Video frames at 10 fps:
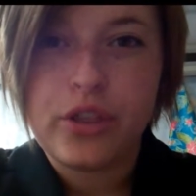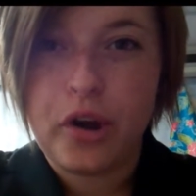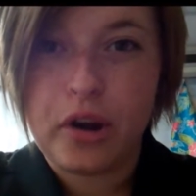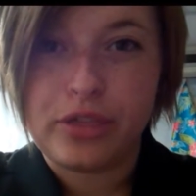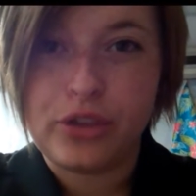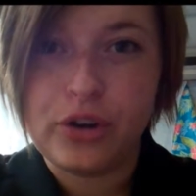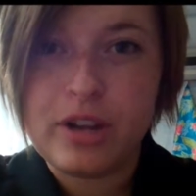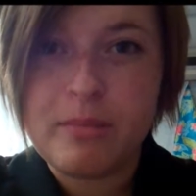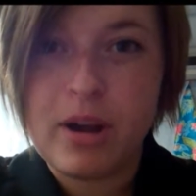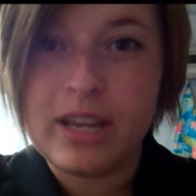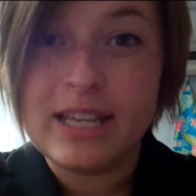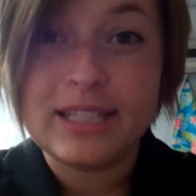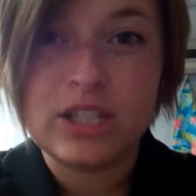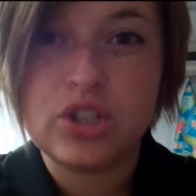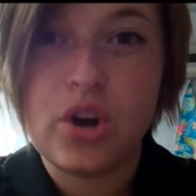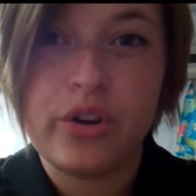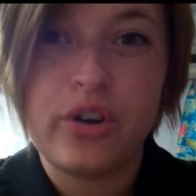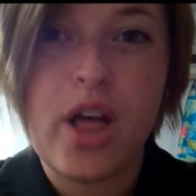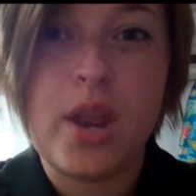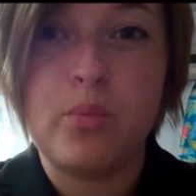There are 30 monkeys in
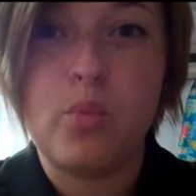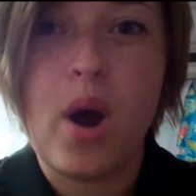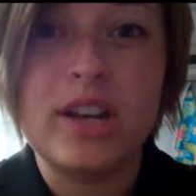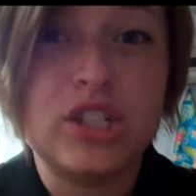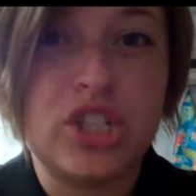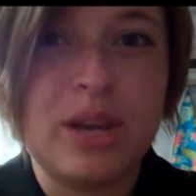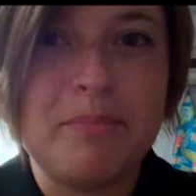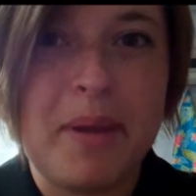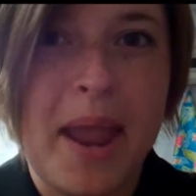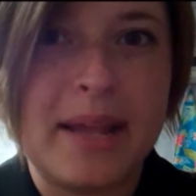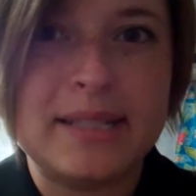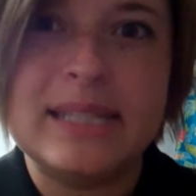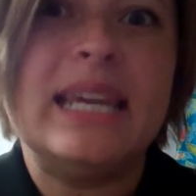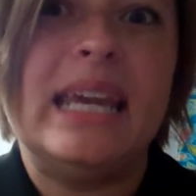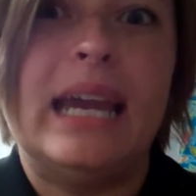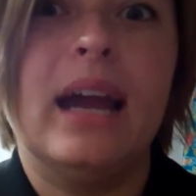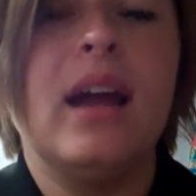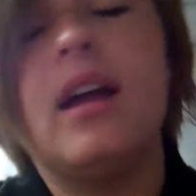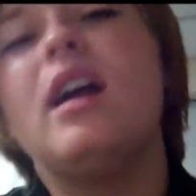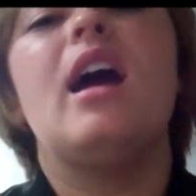total and 1 chimpanzee.
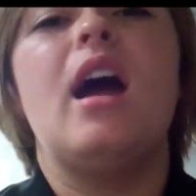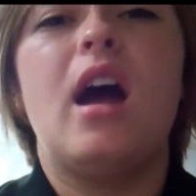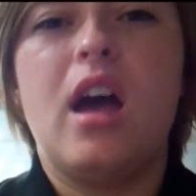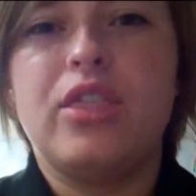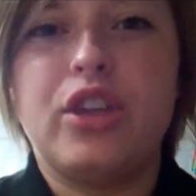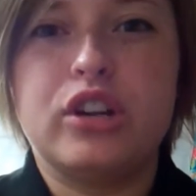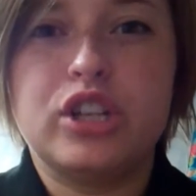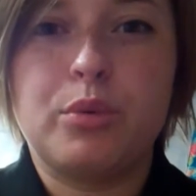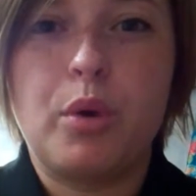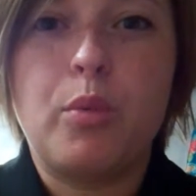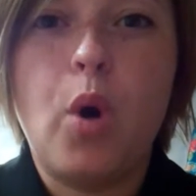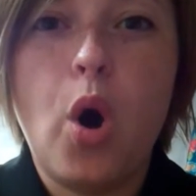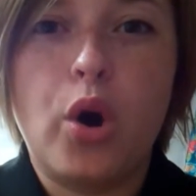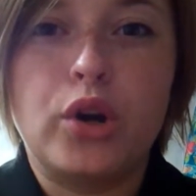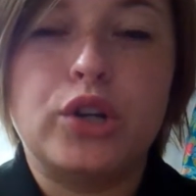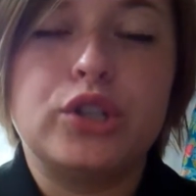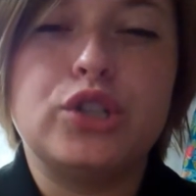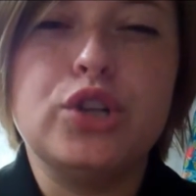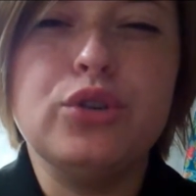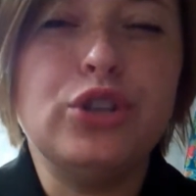There's a reward,
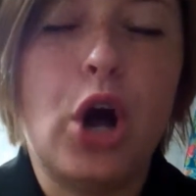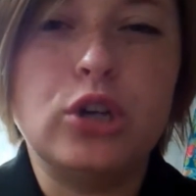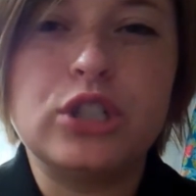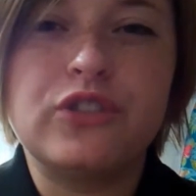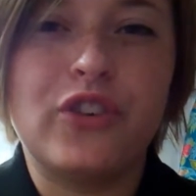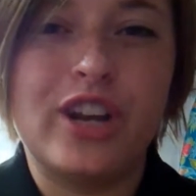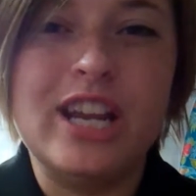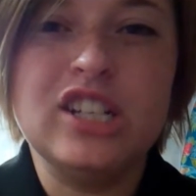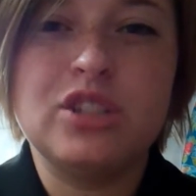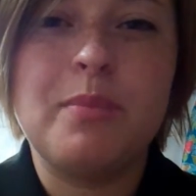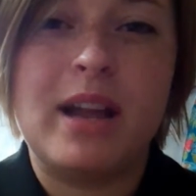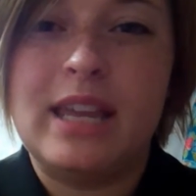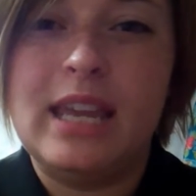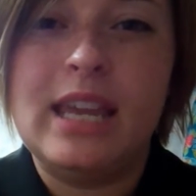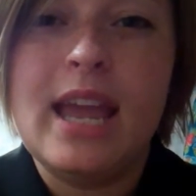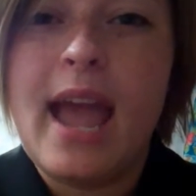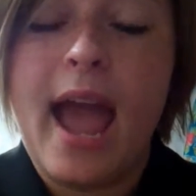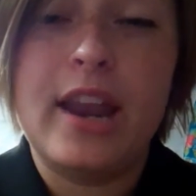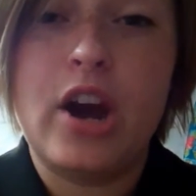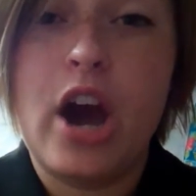$2 for each monkey
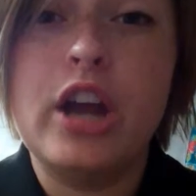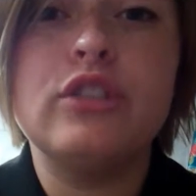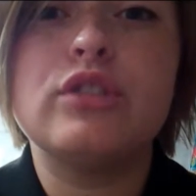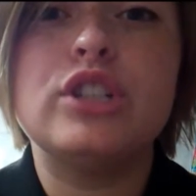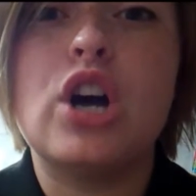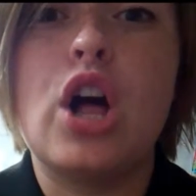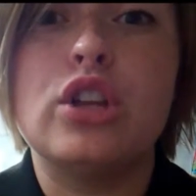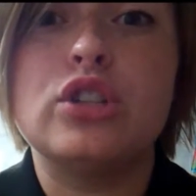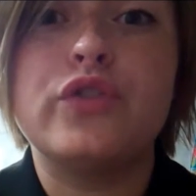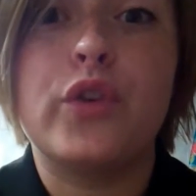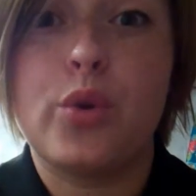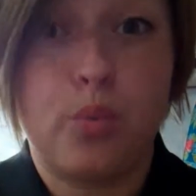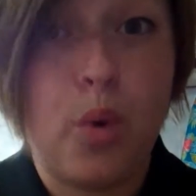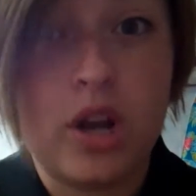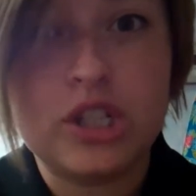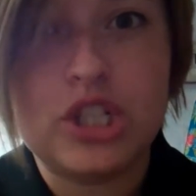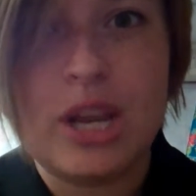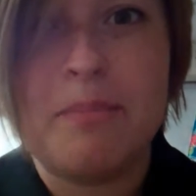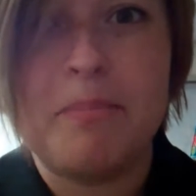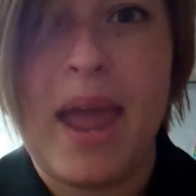and $100 for the 1
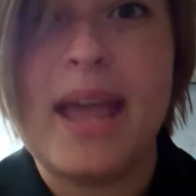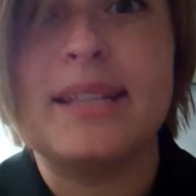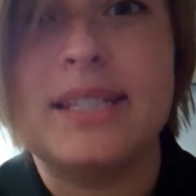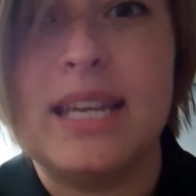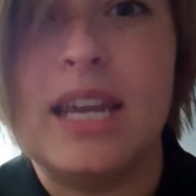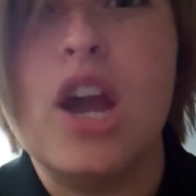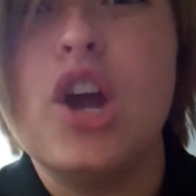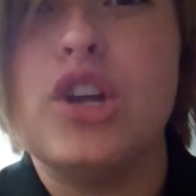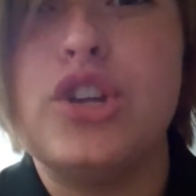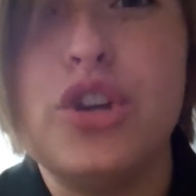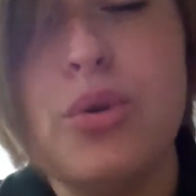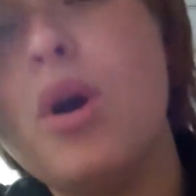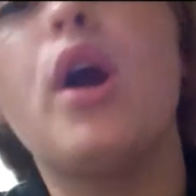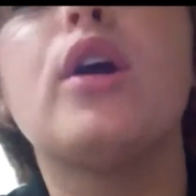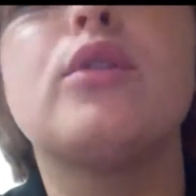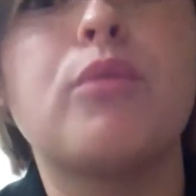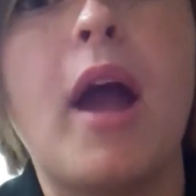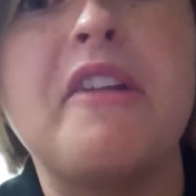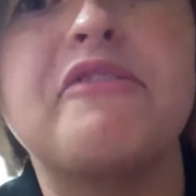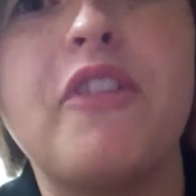chimpanzee. You heard
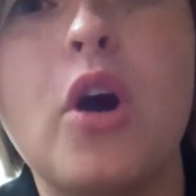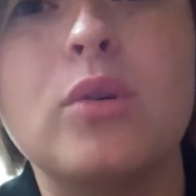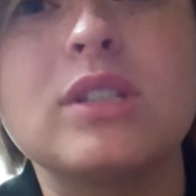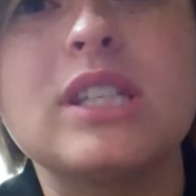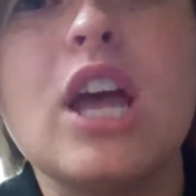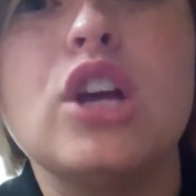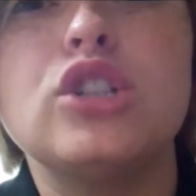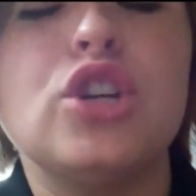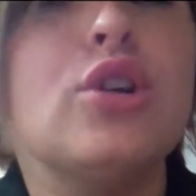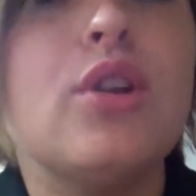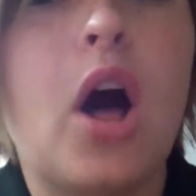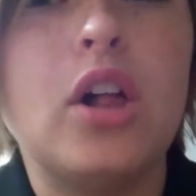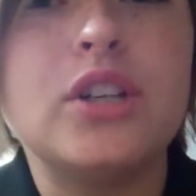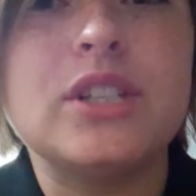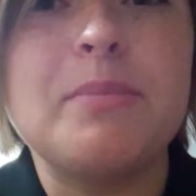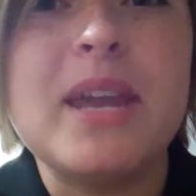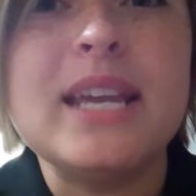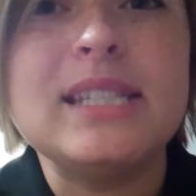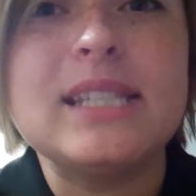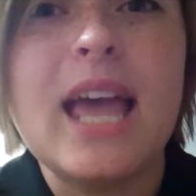right, folks. $2
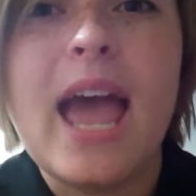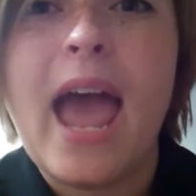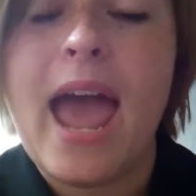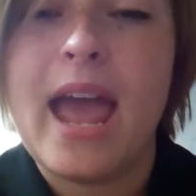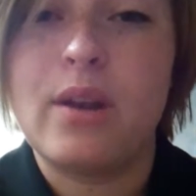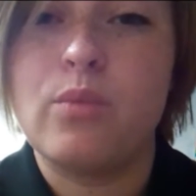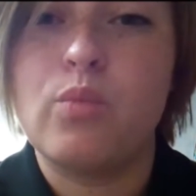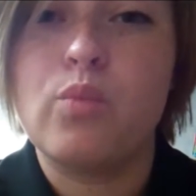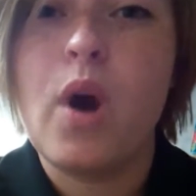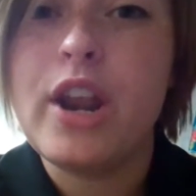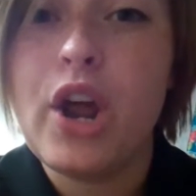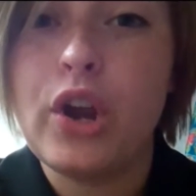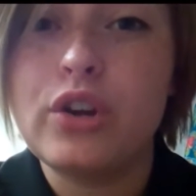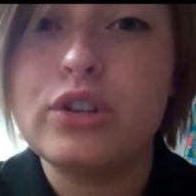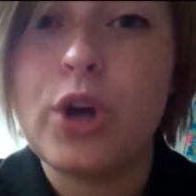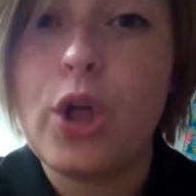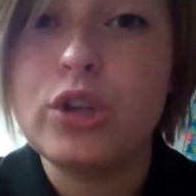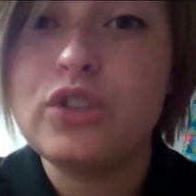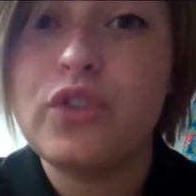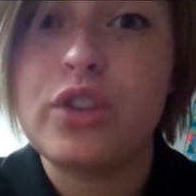apiece and
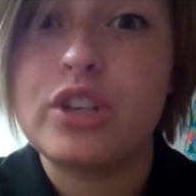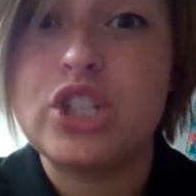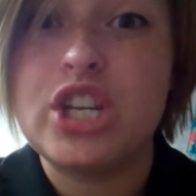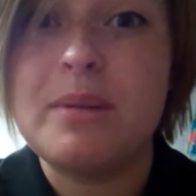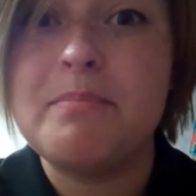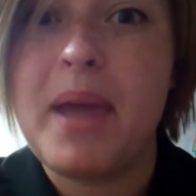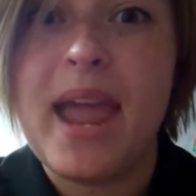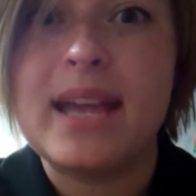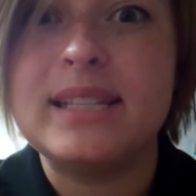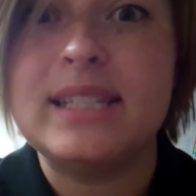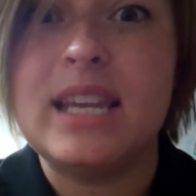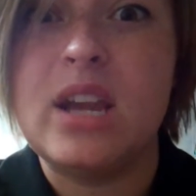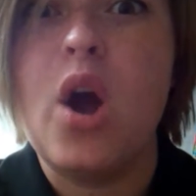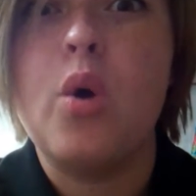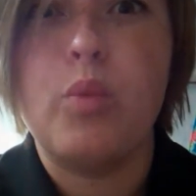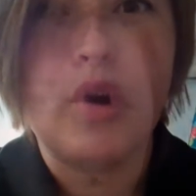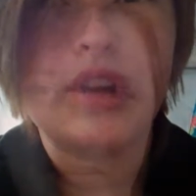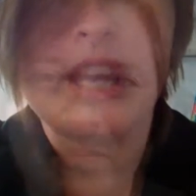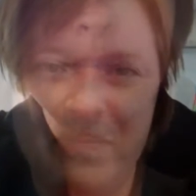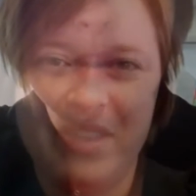$100 for the chimpanzee. We'll
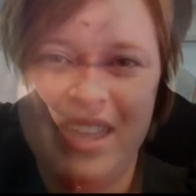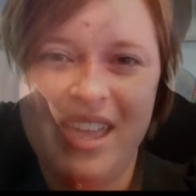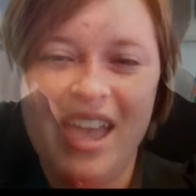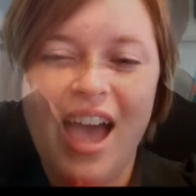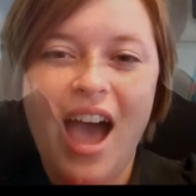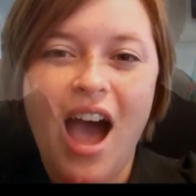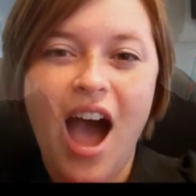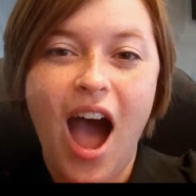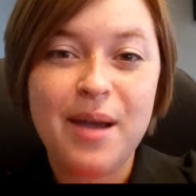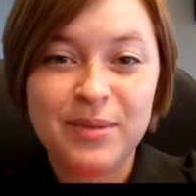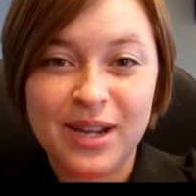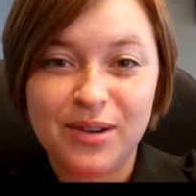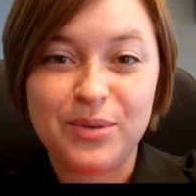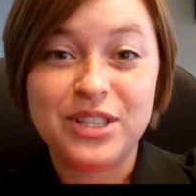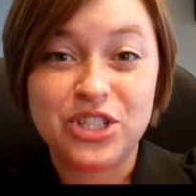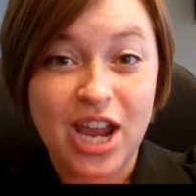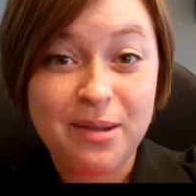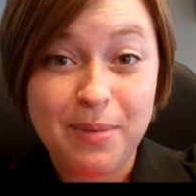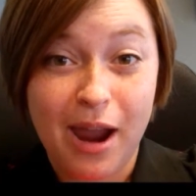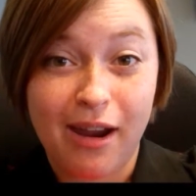keep you updated. I'm here with
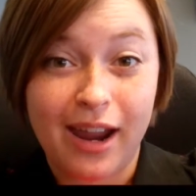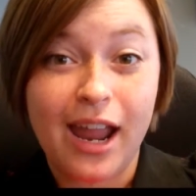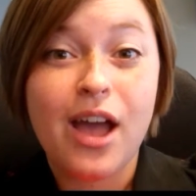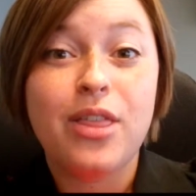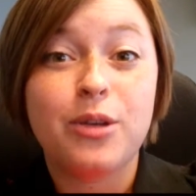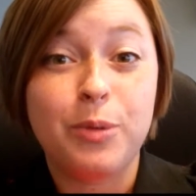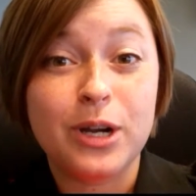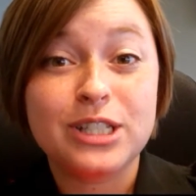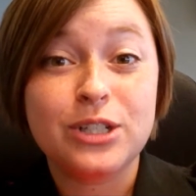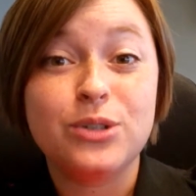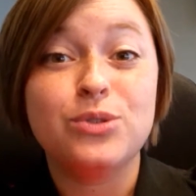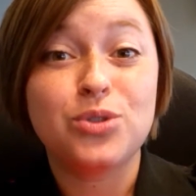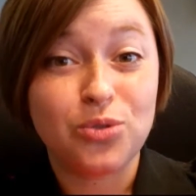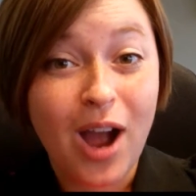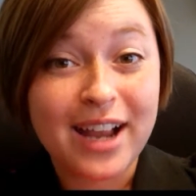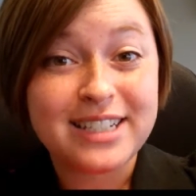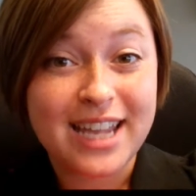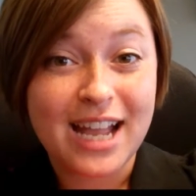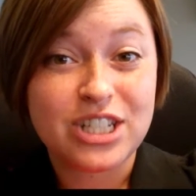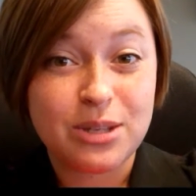Jay Barry, the person who tried to
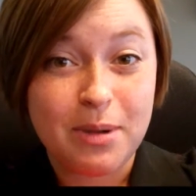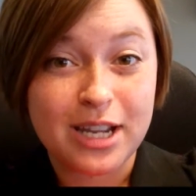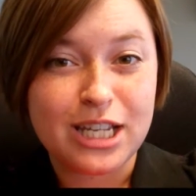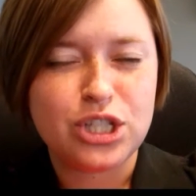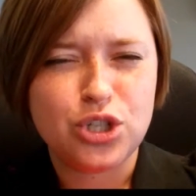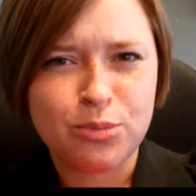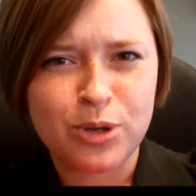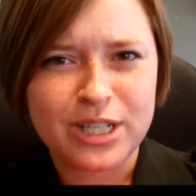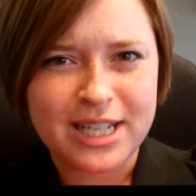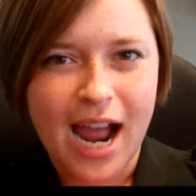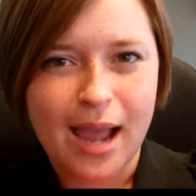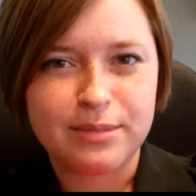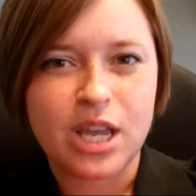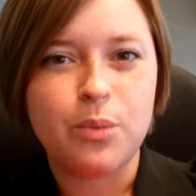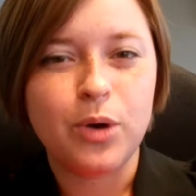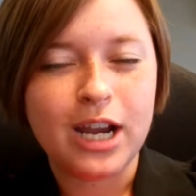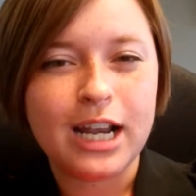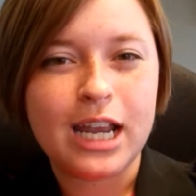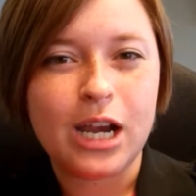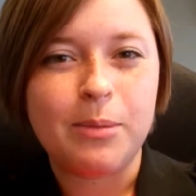catch the monkeys numerous times, and we're
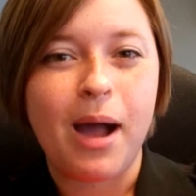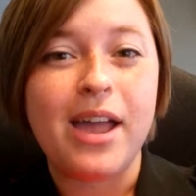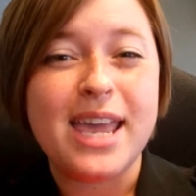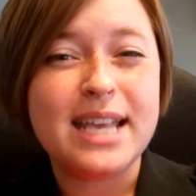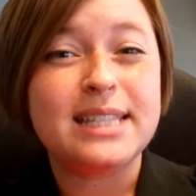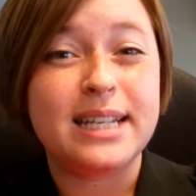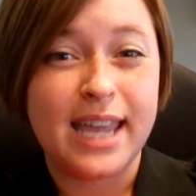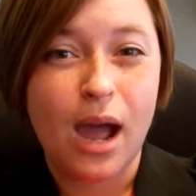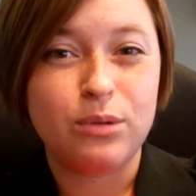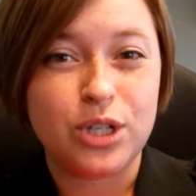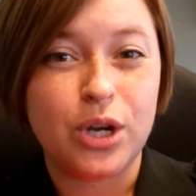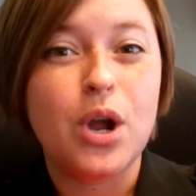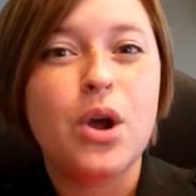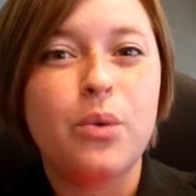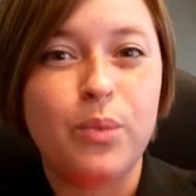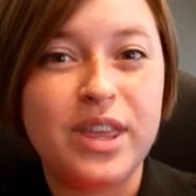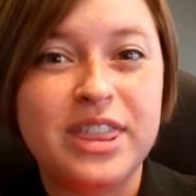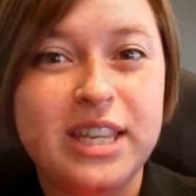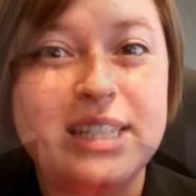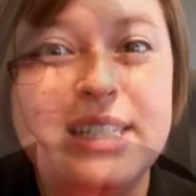going to hear about his encounter
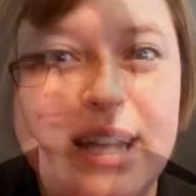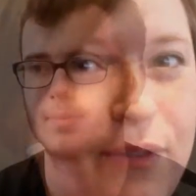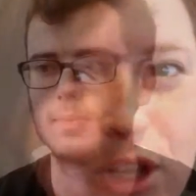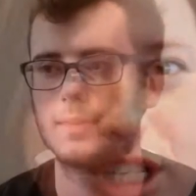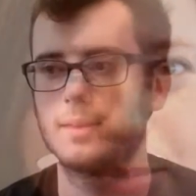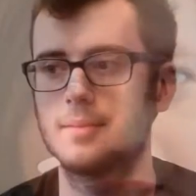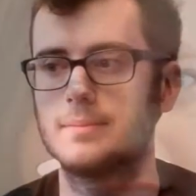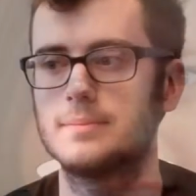with these devilish monkeys.